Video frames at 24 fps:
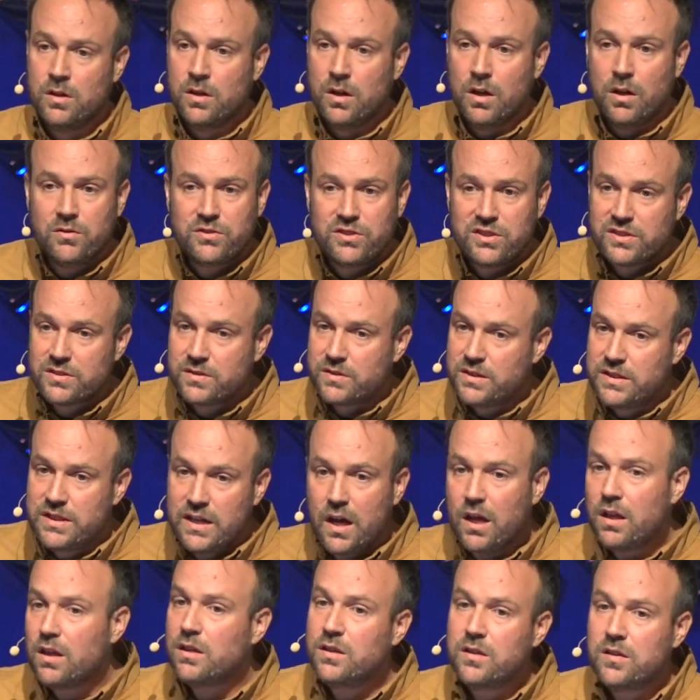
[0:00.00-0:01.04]
Oh, just
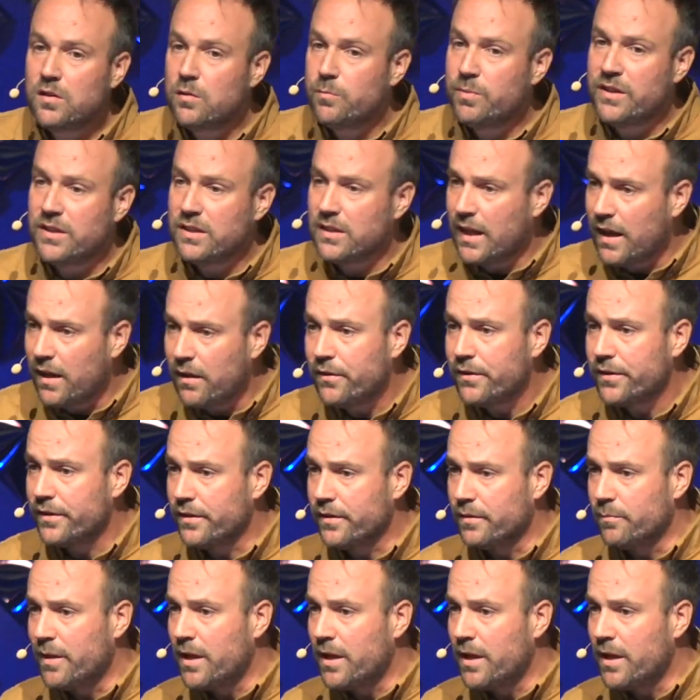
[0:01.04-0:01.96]
yell a little bit louder.